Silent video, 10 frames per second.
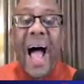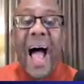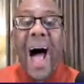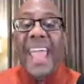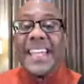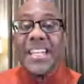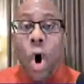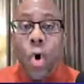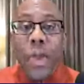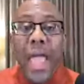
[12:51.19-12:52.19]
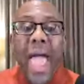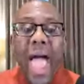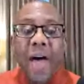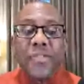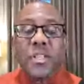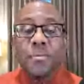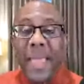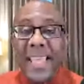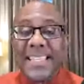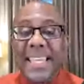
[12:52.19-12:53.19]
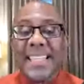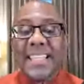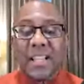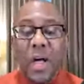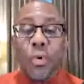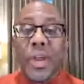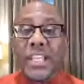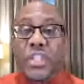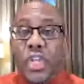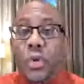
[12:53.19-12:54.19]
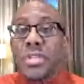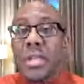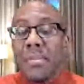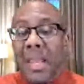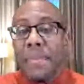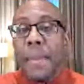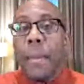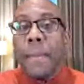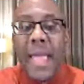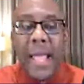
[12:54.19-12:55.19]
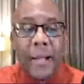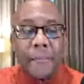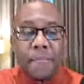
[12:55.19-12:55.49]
I don't have space is another excuse that many people make.